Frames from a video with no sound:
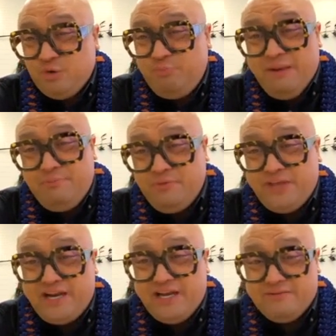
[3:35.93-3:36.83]
Or people
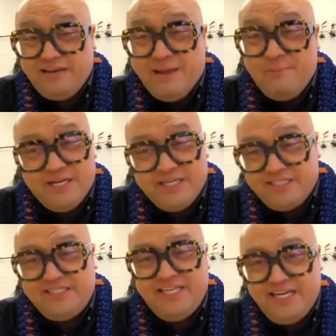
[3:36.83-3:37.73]
that are labelled
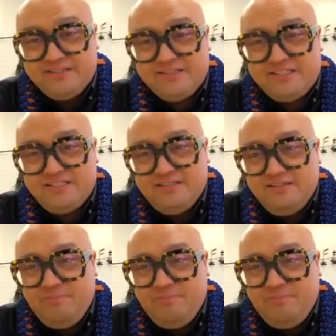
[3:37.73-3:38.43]
as intense.